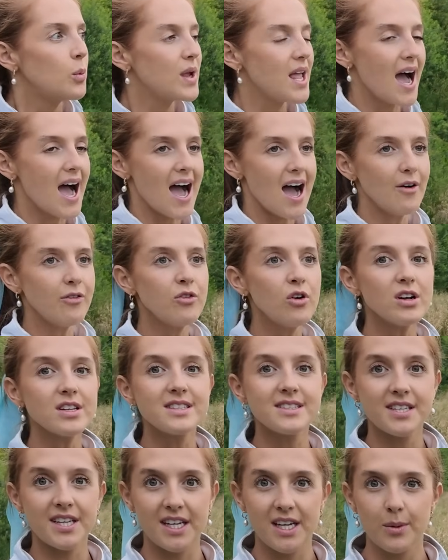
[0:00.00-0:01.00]
We have got
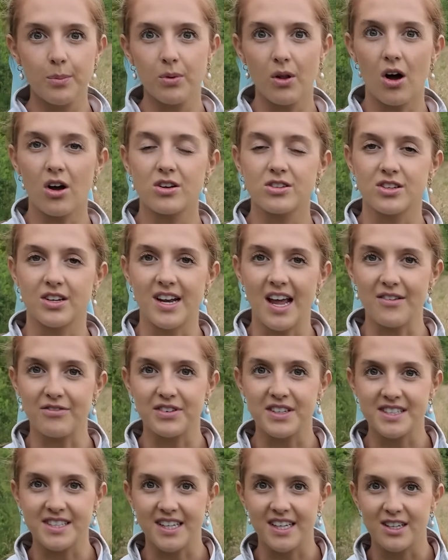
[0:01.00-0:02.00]
tee blocks on
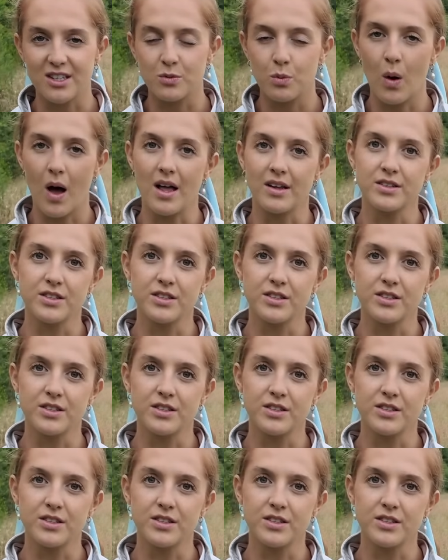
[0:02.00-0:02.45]
every tee as well,